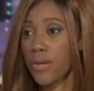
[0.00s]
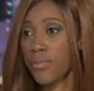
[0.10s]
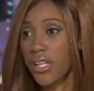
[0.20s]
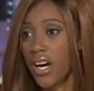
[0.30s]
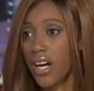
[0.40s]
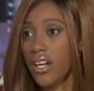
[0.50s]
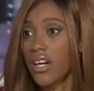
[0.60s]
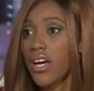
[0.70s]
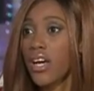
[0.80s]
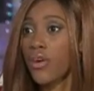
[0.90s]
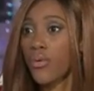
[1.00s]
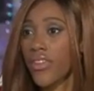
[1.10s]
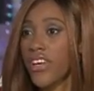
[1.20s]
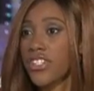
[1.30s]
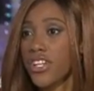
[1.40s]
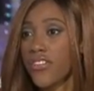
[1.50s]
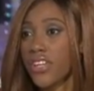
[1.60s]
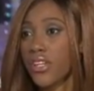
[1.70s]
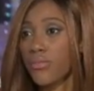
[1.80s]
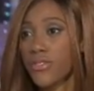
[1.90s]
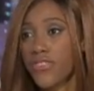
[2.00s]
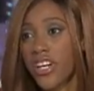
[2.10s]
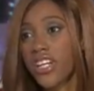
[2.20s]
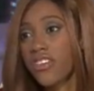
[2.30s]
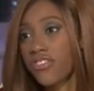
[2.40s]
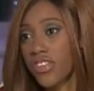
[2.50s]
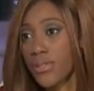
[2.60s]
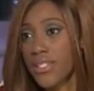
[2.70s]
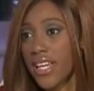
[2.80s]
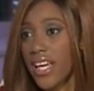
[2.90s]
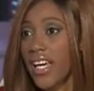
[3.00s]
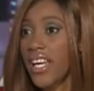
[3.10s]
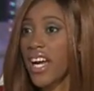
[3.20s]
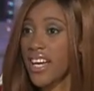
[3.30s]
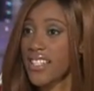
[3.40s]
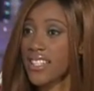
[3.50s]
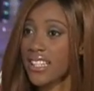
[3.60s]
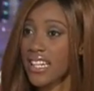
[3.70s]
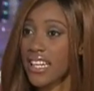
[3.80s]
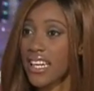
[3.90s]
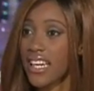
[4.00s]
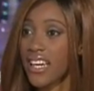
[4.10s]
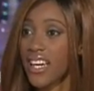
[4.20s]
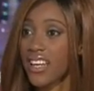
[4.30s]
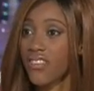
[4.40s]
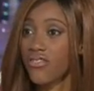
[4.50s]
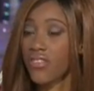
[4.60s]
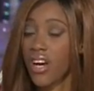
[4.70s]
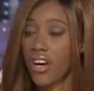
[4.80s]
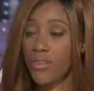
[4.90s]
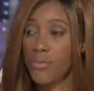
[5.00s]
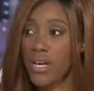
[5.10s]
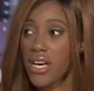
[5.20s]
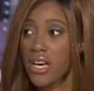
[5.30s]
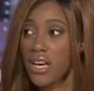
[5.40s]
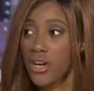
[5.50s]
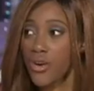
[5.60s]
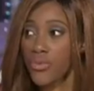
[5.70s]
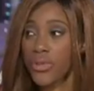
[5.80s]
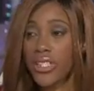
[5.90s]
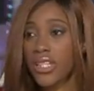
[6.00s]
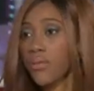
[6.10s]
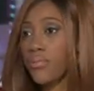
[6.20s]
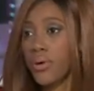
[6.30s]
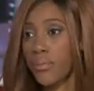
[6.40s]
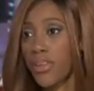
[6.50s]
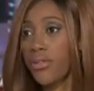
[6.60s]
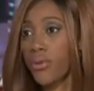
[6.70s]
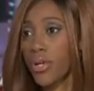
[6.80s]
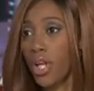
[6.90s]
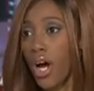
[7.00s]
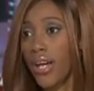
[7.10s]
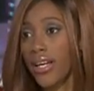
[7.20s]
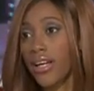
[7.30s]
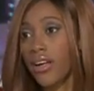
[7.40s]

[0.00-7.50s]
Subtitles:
up young with HIV was very confusing and isolating and really put me through a lot, and